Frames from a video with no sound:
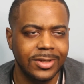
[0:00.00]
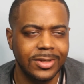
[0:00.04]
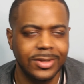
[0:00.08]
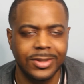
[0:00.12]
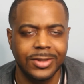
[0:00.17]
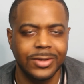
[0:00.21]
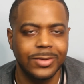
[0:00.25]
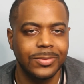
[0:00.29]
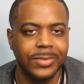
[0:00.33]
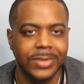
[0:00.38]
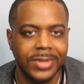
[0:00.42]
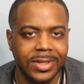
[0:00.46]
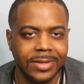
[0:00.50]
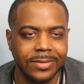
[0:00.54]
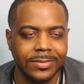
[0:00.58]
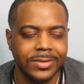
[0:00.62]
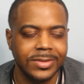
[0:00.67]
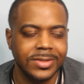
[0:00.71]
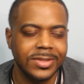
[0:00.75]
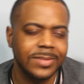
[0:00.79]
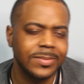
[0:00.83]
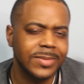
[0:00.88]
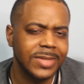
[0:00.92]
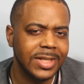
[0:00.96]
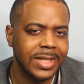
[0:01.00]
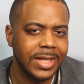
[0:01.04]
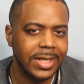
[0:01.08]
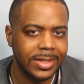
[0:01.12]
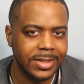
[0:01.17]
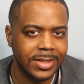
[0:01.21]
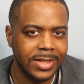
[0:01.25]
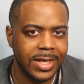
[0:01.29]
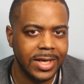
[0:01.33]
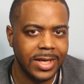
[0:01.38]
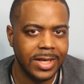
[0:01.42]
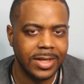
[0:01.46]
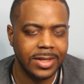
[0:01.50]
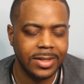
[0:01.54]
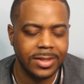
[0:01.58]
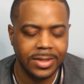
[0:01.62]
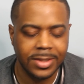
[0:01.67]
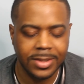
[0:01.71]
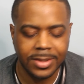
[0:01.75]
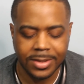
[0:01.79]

you know, whatever, something like that.